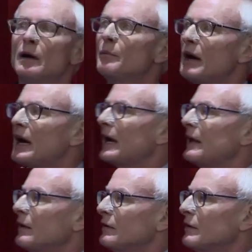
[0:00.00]

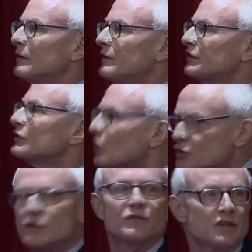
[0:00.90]
by this
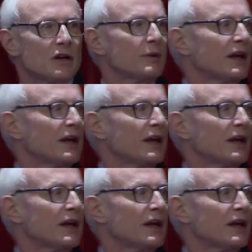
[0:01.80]
notion of shared